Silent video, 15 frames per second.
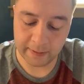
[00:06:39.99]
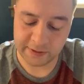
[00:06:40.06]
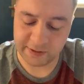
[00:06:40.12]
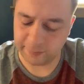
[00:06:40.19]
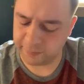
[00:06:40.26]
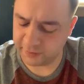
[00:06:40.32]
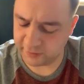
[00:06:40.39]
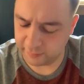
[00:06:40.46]

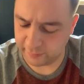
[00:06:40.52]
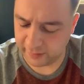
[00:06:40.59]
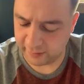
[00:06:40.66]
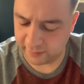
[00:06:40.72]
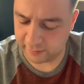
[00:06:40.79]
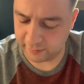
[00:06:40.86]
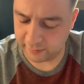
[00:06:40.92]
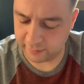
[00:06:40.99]
Something the
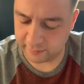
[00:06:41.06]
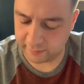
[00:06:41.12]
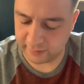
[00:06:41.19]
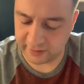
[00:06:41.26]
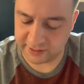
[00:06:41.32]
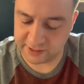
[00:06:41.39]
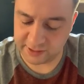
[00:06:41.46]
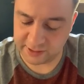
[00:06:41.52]
matter,
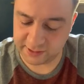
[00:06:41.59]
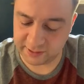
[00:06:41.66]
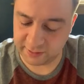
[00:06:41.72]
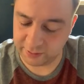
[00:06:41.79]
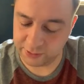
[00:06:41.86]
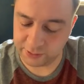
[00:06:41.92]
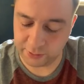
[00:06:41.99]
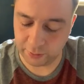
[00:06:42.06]
as his
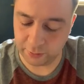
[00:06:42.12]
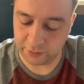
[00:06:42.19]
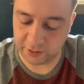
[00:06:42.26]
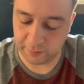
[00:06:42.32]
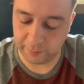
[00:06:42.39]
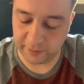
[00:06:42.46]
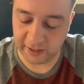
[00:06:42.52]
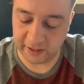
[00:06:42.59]

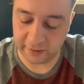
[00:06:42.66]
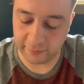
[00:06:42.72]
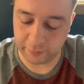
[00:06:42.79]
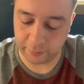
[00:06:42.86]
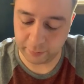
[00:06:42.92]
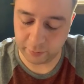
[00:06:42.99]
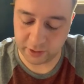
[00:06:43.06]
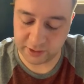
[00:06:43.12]
concerned companion
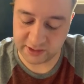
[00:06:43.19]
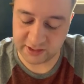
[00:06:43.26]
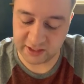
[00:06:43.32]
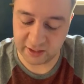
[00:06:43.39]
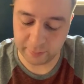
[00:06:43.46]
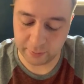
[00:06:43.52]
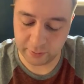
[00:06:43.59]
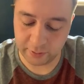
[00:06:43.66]
from across the
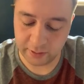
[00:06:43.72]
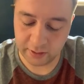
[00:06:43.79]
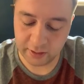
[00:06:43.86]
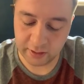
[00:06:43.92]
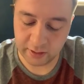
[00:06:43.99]
table.